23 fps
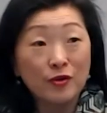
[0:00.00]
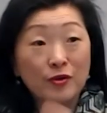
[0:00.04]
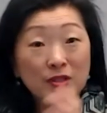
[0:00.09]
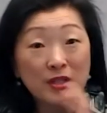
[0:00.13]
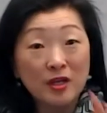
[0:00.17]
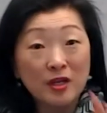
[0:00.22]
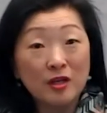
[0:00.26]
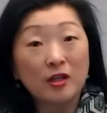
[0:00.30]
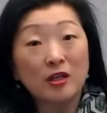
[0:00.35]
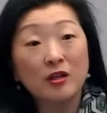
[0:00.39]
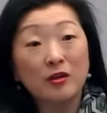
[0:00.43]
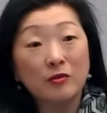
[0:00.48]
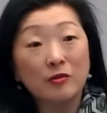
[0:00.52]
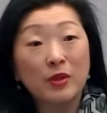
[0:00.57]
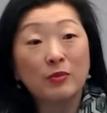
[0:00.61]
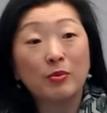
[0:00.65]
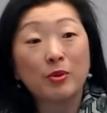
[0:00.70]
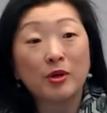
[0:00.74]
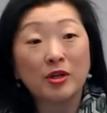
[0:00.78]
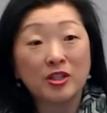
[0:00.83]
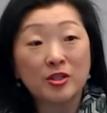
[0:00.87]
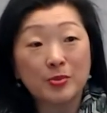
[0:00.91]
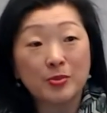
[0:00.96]
folks that are going to be
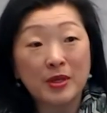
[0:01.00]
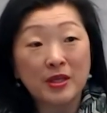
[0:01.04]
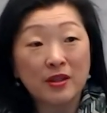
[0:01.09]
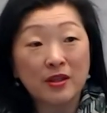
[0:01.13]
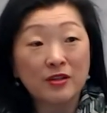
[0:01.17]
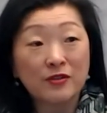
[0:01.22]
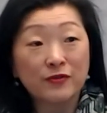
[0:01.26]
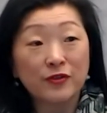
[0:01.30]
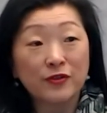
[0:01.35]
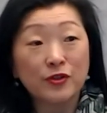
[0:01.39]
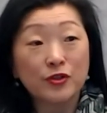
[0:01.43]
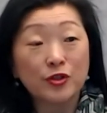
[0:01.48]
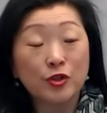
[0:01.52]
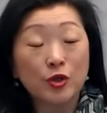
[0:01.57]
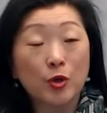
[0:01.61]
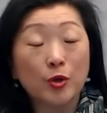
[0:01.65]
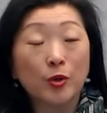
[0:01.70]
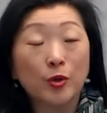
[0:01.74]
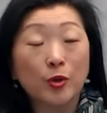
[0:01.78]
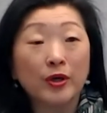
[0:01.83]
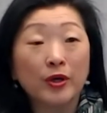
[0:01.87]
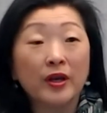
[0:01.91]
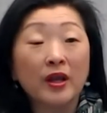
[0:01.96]
participating in this first
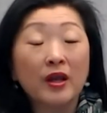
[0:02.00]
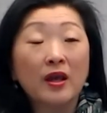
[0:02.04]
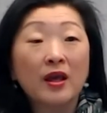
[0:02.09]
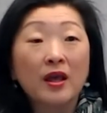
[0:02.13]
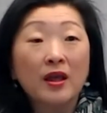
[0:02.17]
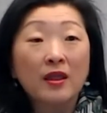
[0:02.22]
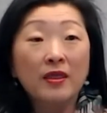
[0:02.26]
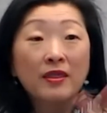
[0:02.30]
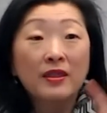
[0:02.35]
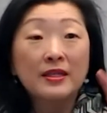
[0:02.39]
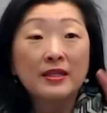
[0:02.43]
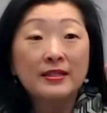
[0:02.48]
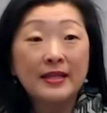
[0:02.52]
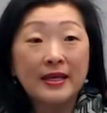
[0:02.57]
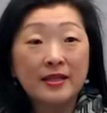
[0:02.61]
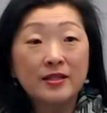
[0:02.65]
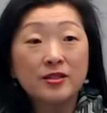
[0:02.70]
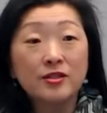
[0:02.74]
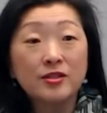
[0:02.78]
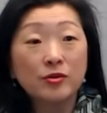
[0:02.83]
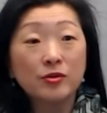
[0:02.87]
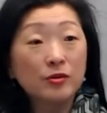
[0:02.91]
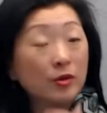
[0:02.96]
cohort, the
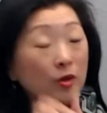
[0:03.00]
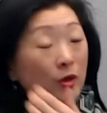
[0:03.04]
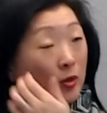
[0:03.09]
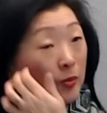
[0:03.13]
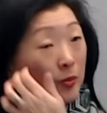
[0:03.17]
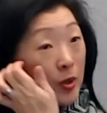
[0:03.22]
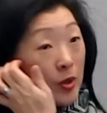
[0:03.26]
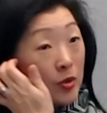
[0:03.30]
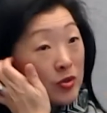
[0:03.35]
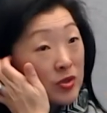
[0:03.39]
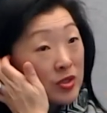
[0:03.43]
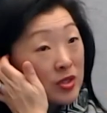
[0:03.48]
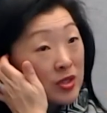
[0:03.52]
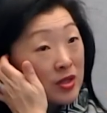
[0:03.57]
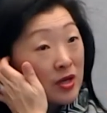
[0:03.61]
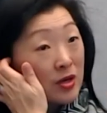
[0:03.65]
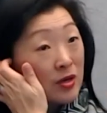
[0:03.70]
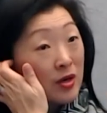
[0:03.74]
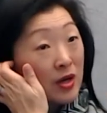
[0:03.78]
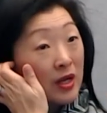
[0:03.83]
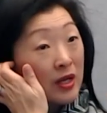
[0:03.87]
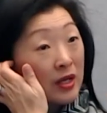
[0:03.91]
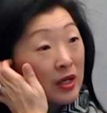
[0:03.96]
dates are, are posted
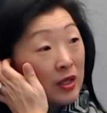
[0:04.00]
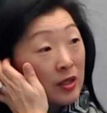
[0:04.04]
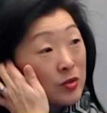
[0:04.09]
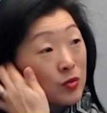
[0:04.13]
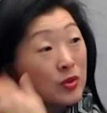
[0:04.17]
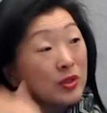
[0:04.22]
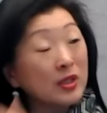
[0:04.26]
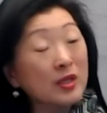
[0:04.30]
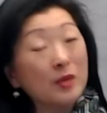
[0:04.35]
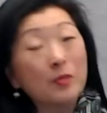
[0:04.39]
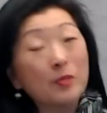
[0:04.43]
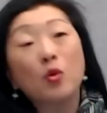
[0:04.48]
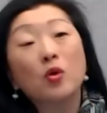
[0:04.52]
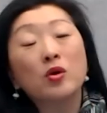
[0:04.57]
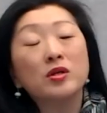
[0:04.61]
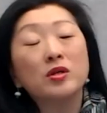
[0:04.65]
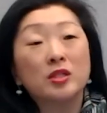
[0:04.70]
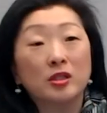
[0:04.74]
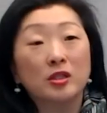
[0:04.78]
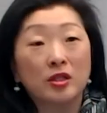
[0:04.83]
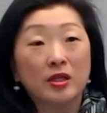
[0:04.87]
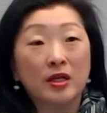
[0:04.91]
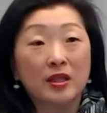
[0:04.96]
there and it's really
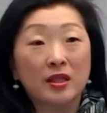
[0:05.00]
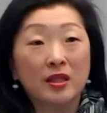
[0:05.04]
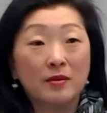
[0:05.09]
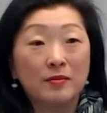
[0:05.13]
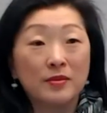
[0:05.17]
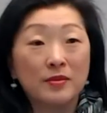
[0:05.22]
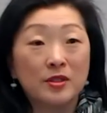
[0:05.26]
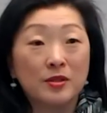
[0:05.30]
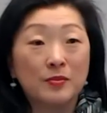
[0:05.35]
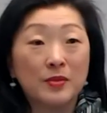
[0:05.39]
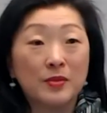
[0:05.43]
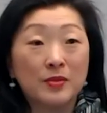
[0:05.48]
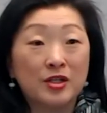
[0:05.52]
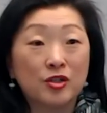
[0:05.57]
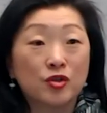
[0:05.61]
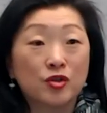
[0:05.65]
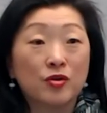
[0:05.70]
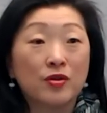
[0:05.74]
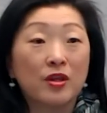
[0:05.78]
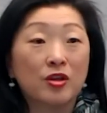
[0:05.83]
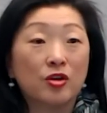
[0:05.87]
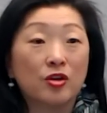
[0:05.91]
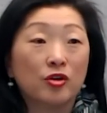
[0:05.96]
important to look at them to make
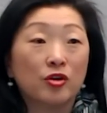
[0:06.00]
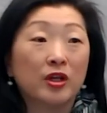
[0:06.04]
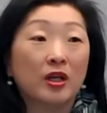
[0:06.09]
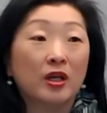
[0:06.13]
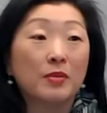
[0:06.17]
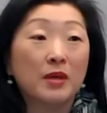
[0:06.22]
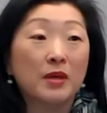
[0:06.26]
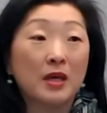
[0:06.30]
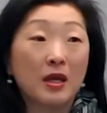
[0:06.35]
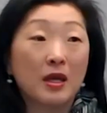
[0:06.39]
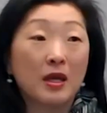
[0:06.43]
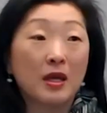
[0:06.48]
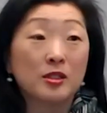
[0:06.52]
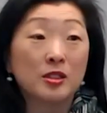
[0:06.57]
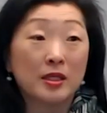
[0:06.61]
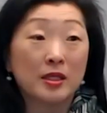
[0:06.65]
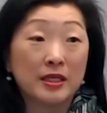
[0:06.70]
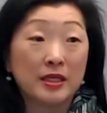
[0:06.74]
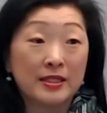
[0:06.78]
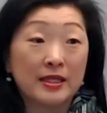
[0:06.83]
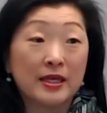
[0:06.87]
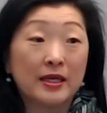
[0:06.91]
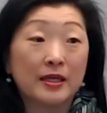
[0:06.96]
sure that you're going to be able
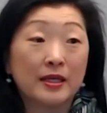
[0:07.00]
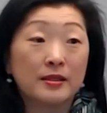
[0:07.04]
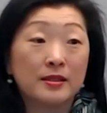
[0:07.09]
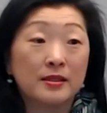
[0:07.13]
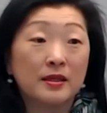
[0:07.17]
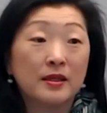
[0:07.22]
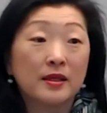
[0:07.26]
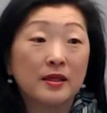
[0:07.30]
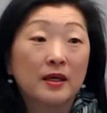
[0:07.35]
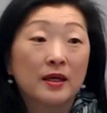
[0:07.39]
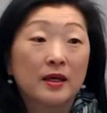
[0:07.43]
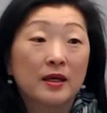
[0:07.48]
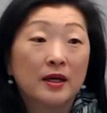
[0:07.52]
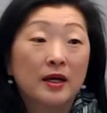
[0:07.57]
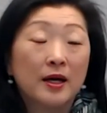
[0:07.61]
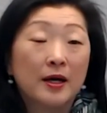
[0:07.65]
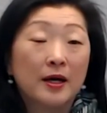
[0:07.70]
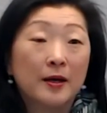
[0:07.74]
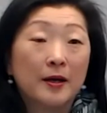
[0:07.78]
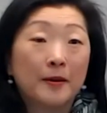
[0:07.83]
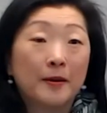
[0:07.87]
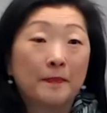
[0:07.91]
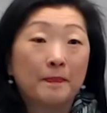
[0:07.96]
to attend.
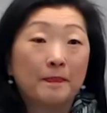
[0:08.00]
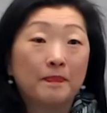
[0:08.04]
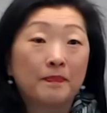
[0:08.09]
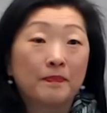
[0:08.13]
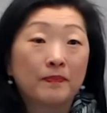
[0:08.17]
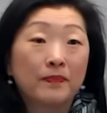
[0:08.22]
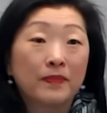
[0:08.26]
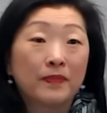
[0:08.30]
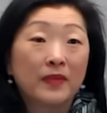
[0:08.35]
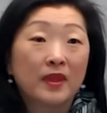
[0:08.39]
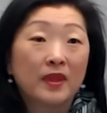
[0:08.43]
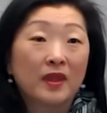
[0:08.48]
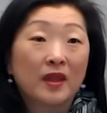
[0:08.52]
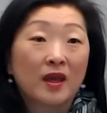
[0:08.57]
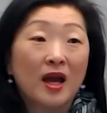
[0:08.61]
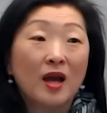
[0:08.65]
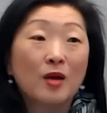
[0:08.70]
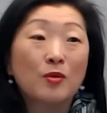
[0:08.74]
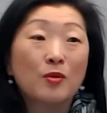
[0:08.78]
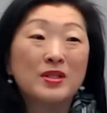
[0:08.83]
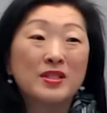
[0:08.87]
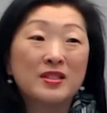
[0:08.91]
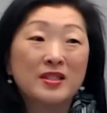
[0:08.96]
Um,
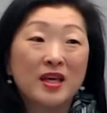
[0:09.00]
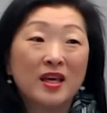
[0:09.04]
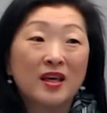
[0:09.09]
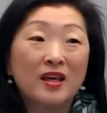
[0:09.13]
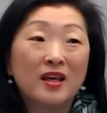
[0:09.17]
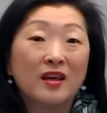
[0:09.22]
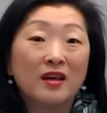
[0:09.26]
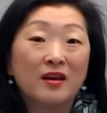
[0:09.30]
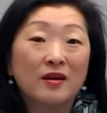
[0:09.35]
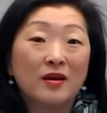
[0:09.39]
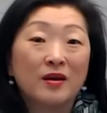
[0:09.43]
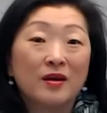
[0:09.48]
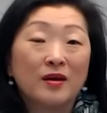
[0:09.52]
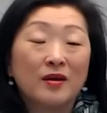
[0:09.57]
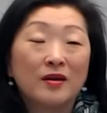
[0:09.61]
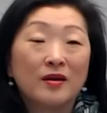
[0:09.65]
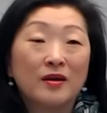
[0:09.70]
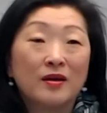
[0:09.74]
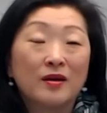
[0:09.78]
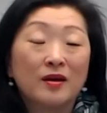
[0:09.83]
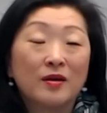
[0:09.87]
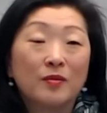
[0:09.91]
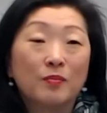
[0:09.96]
I would say
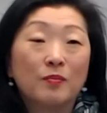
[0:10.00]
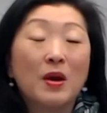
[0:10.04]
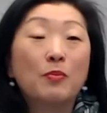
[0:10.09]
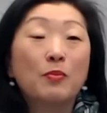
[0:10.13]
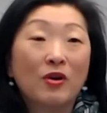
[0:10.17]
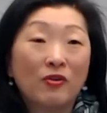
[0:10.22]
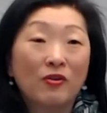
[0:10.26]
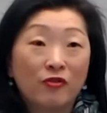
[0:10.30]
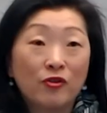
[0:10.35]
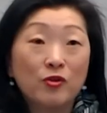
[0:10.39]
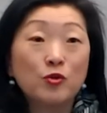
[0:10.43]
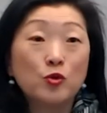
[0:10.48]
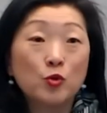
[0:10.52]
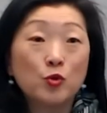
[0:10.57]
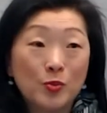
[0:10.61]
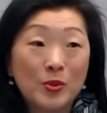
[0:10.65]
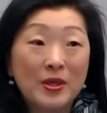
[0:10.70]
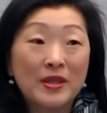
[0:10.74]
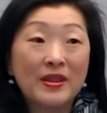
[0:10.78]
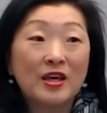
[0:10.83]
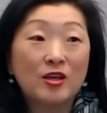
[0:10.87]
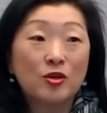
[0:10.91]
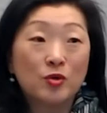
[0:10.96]
my preference
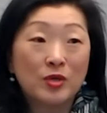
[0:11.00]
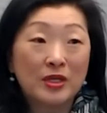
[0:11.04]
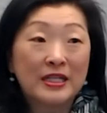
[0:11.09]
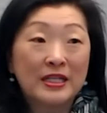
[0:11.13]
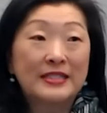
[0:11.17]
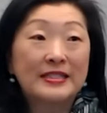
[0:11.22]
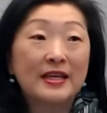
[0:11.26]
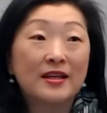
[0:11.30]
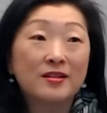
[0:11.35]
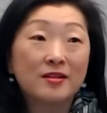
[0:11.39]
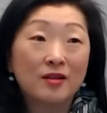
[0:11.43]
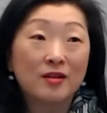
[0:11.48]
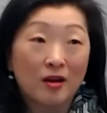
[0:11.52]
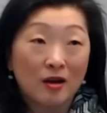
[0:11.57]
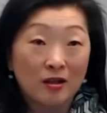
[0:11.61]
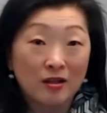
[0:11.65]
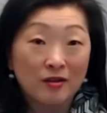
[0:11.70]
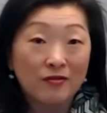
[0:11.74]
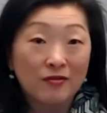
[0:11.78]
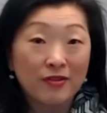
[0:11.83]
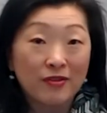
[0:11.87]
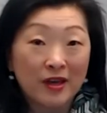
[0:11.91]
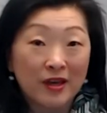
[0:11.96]
would be that you can attend
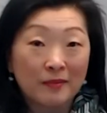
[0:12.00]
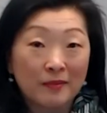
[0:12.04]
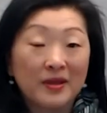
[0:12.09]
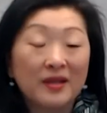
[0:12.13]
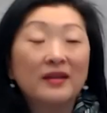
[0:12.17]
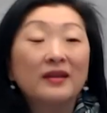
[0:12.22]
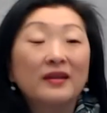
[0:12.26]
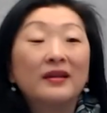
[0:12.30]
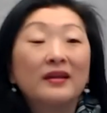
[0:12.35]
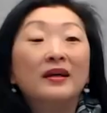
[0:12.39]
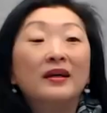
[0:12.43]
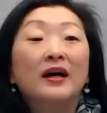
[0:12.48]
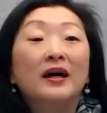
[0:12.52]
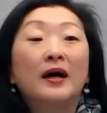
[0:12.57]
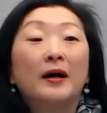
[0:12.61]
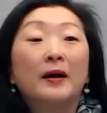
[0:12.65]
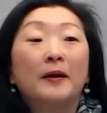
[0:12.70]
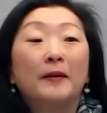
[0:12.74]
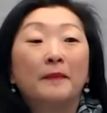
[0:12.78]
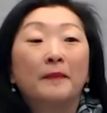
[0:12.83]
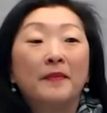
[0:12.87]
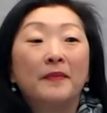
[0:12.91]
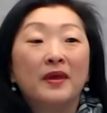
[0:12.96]
all of them.
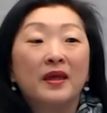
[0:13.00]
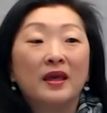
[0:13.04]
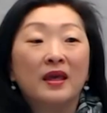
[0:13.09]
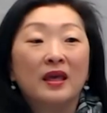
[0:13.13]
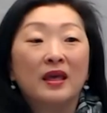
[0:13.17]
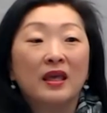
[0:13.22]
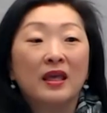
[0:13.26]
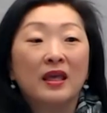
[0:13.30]
Um,